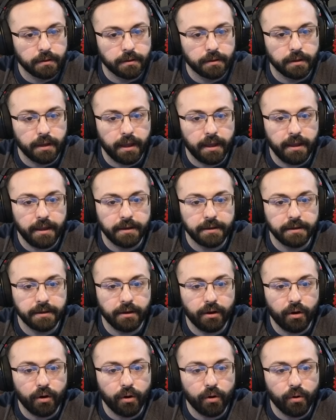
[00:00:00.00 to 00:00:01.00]
And,
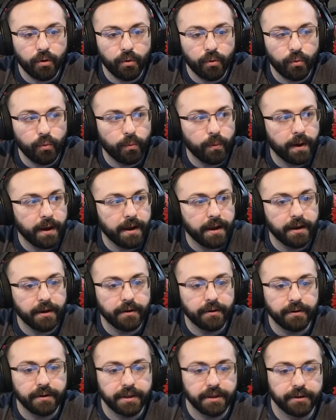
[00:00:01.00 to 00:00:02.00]
oh
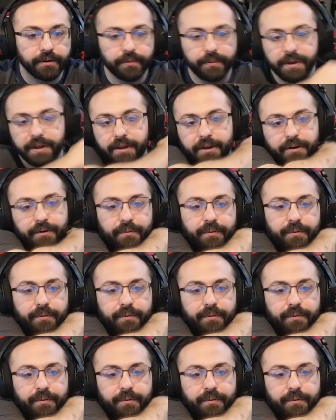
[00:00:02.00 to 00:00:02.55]
wow, here we go.